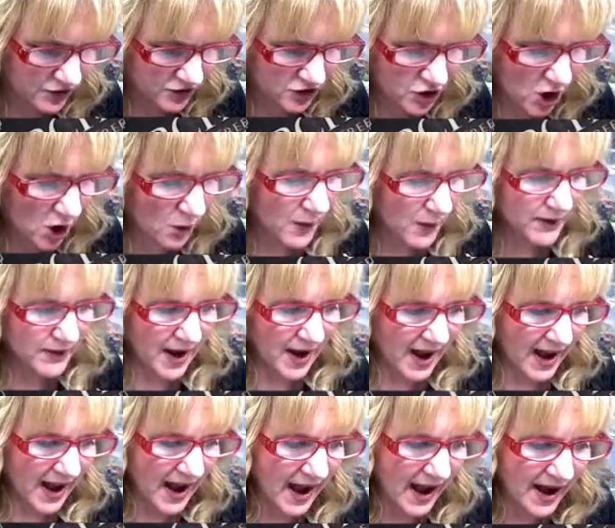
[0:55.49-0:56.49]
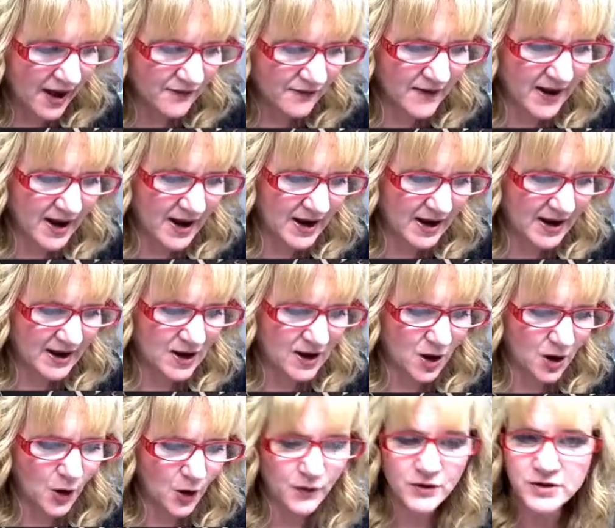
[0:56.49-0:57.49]
start with, I have a
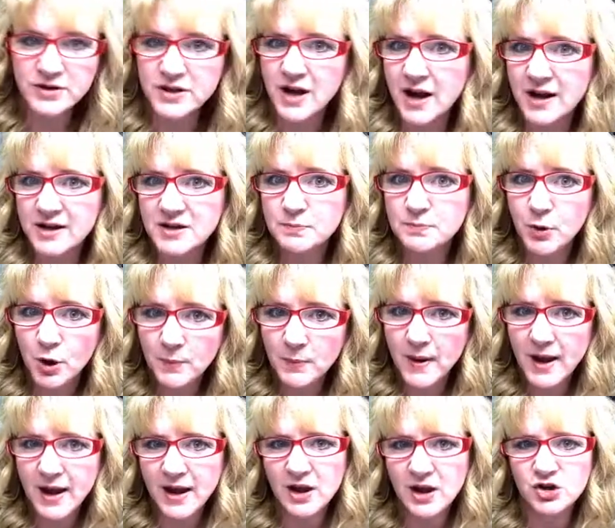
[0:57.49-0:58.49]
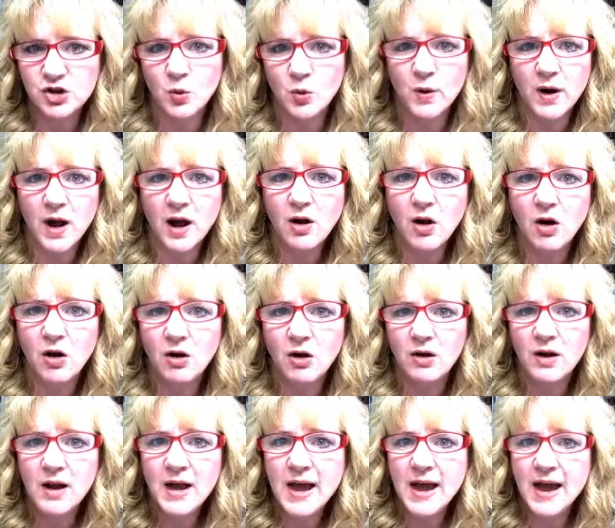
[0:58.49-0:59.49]
oversized book page or what I call
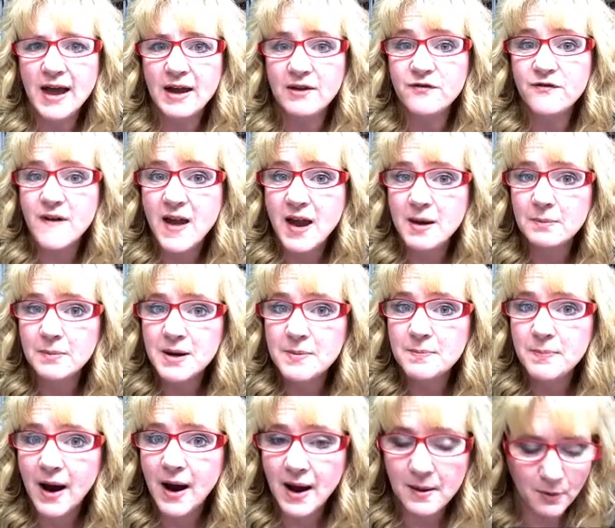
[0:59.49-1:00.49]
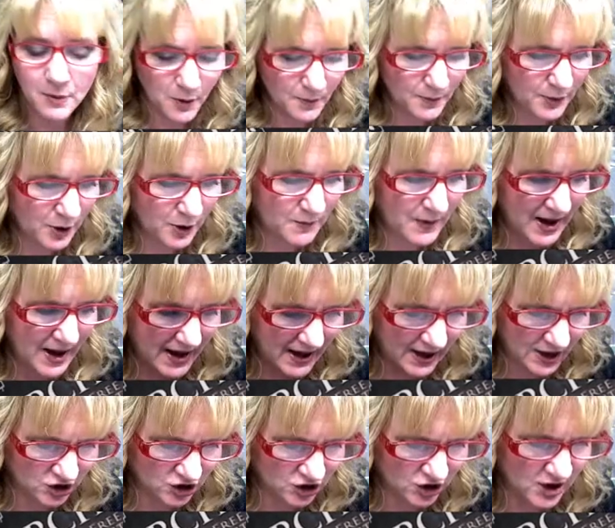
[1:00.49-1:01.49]
a family Bible book
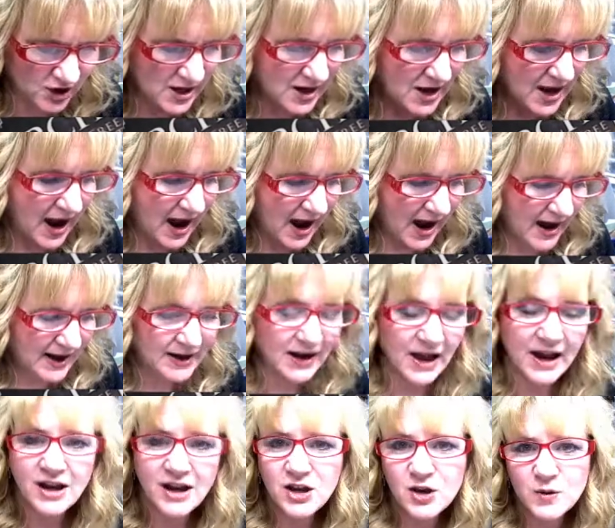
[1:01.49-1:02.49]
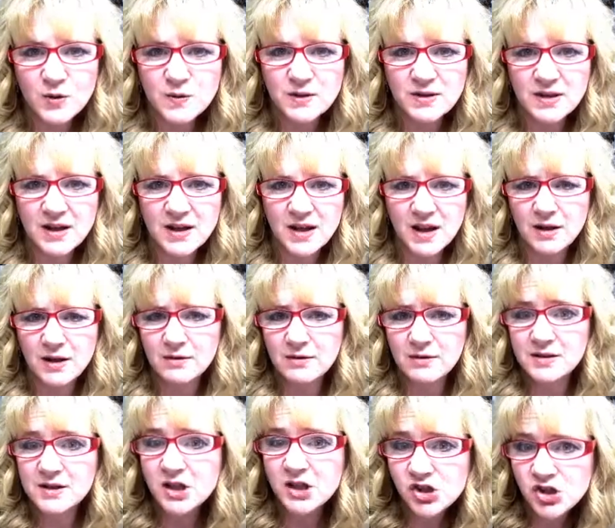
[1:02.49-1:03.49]
page. I like using either
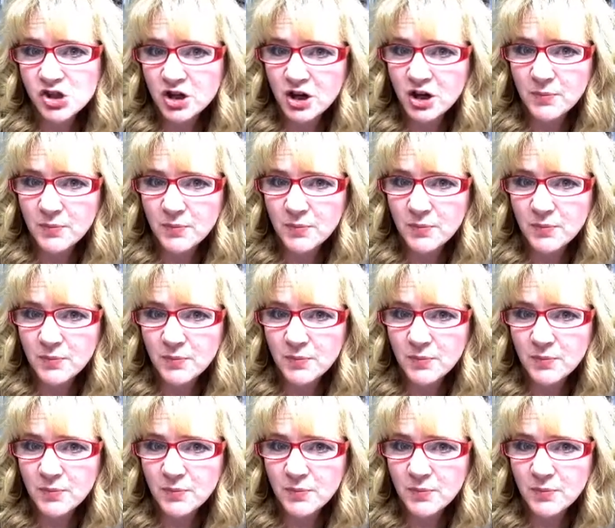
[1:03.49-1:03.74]
dictionary